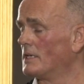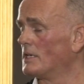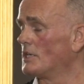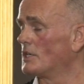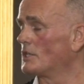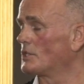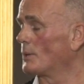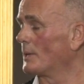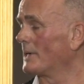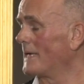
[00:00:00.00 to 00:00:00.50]

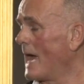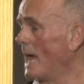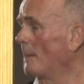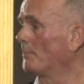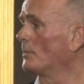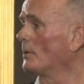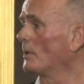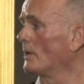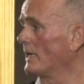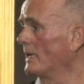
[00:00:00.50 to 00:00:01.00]
to an
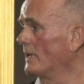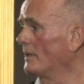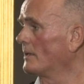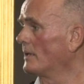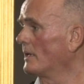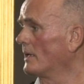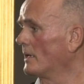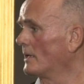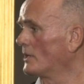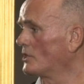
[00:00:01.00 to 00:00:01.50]
admiral in
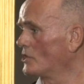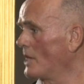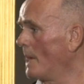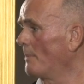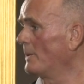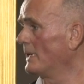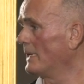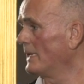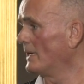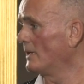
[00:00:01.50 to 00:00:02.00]
the
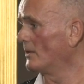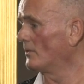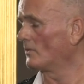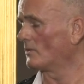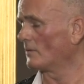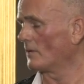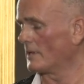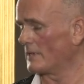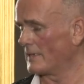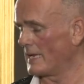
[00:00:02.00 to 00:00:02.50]
Japanese
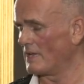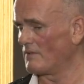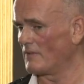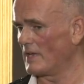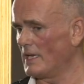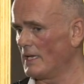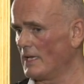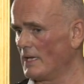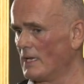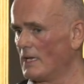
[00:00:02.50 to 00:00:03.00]
Navy,
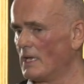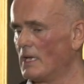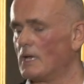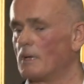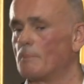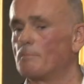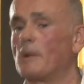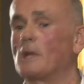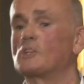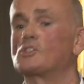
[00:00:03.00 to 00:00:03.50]

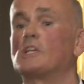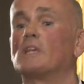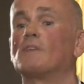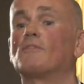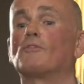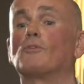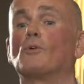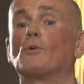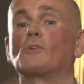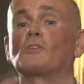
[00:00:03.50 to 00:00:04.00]
but she
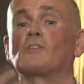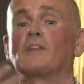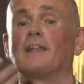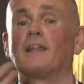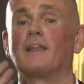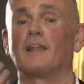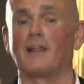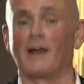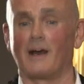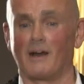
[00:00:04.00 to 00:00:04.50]
falls in
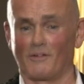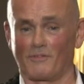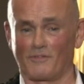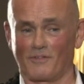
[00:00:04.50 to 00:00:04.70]
love